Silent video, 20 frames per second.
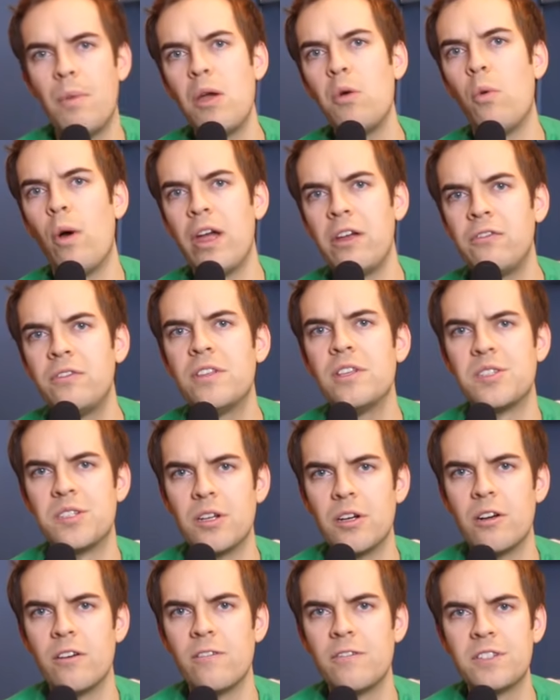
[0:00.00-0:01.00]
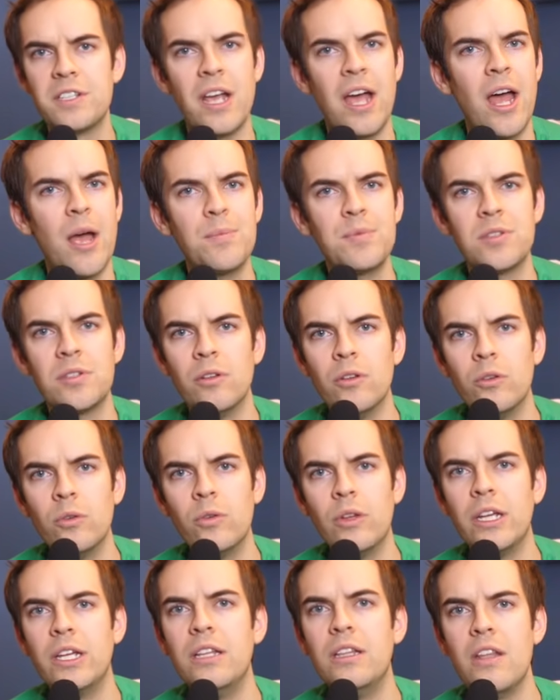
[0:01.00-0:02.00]
My wife deserves
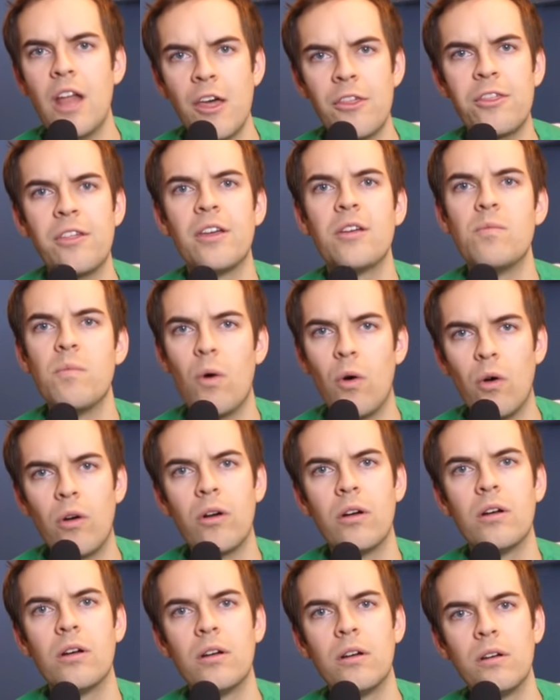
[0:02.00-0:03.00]
absolutely nothing more.